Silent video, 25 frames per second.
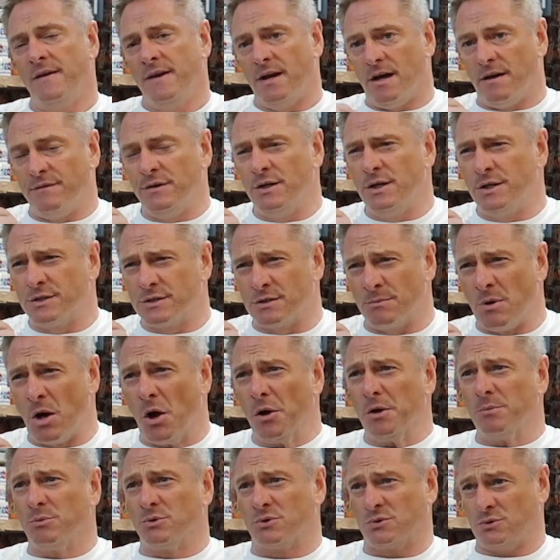I've heard some
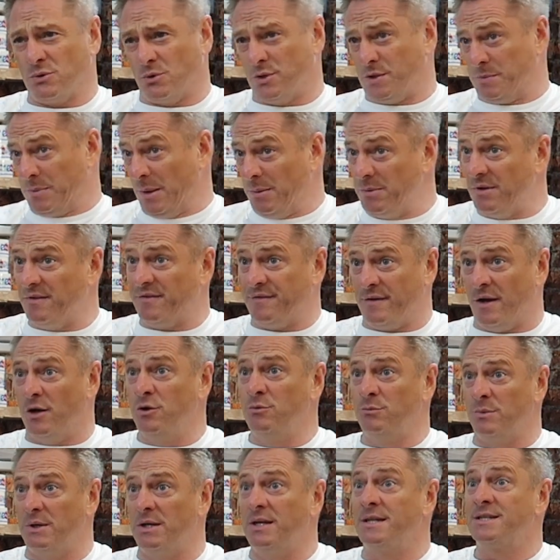horrible stories. People have
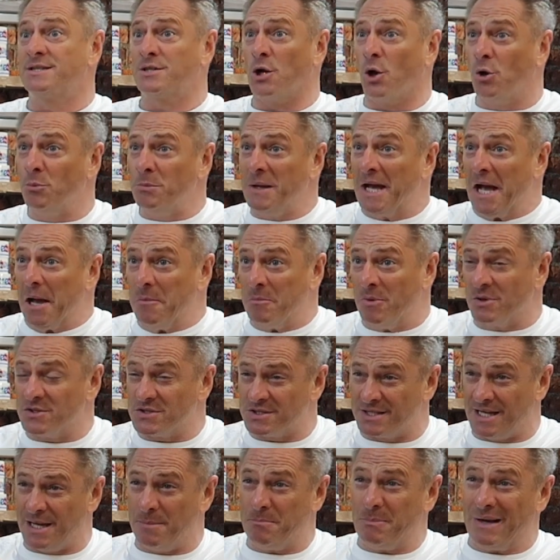phoned me and told me how much
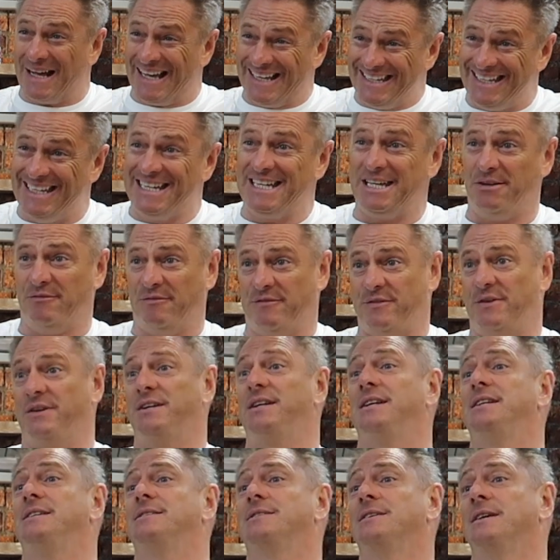they're paying in
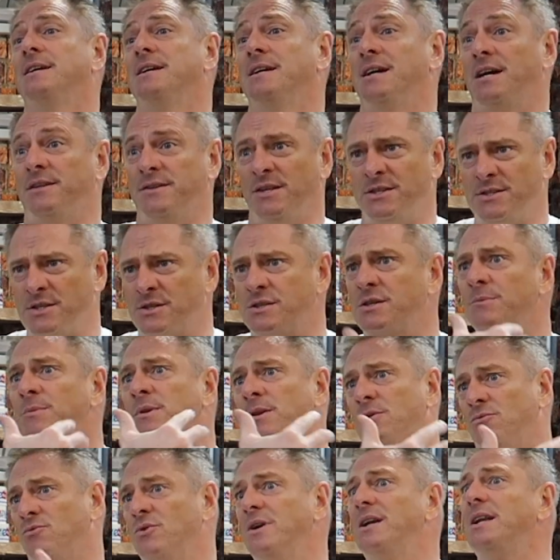fees. And these are some of
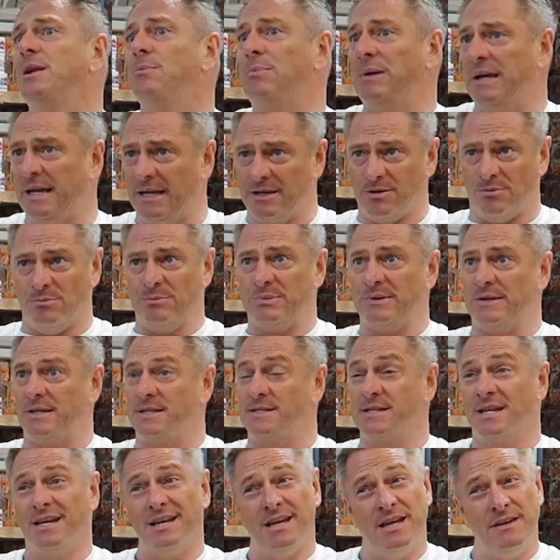the really big
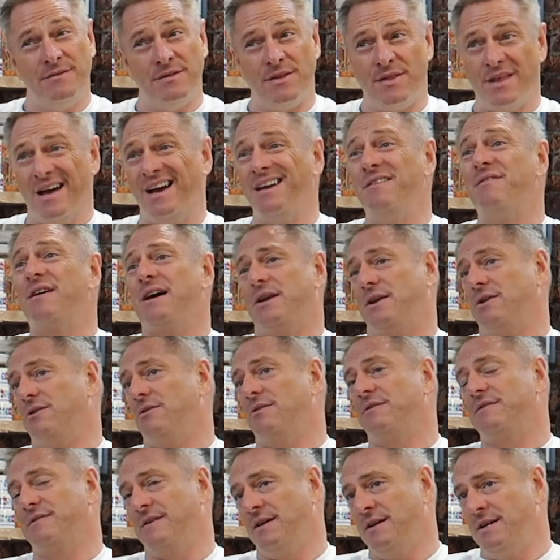companies. Even they've had
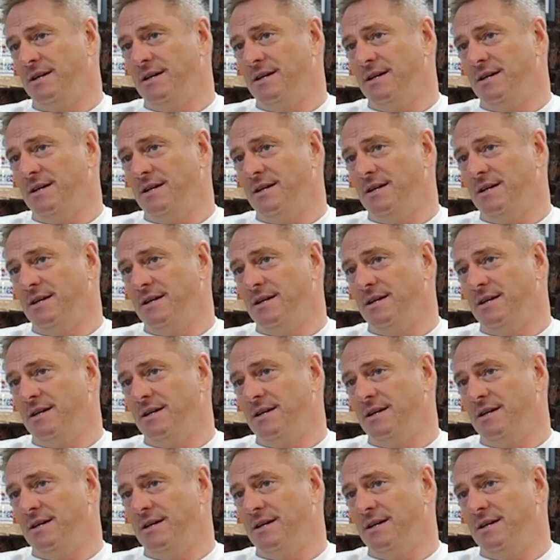enough.